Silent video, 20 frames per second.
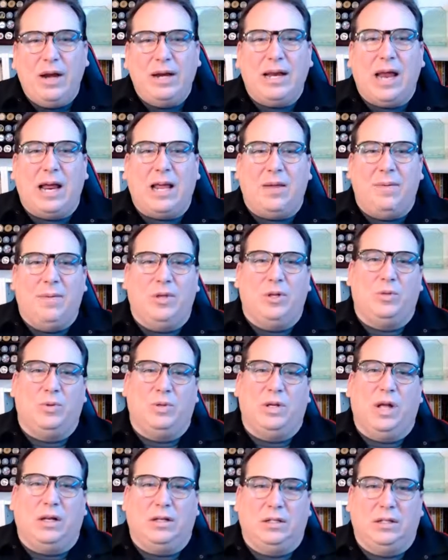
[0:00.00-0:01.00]
to document those
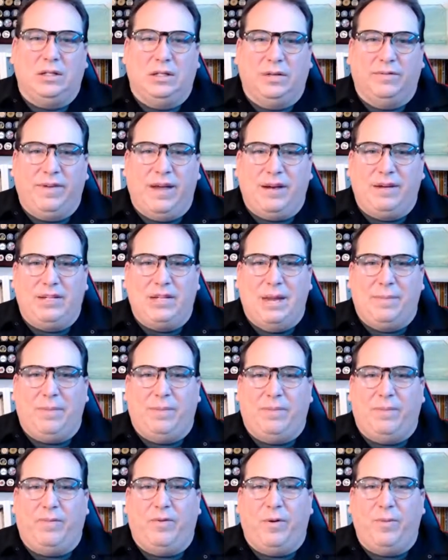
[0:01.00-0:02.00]
results. The final step
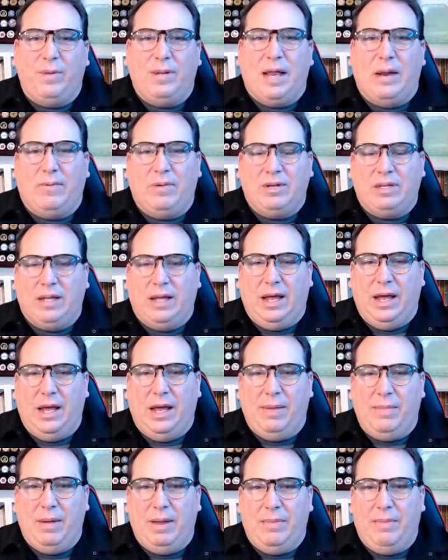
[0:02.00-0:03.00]
of performing that risk
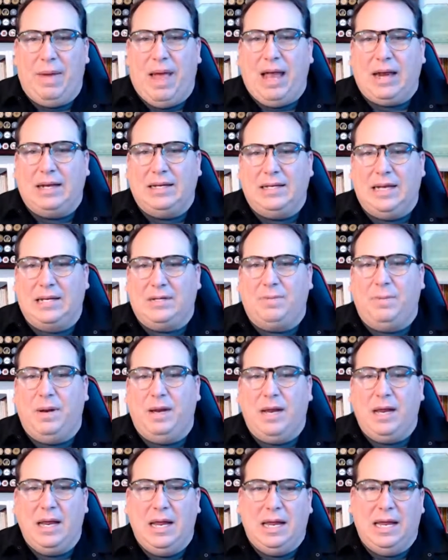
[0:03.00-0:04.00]
impact assessment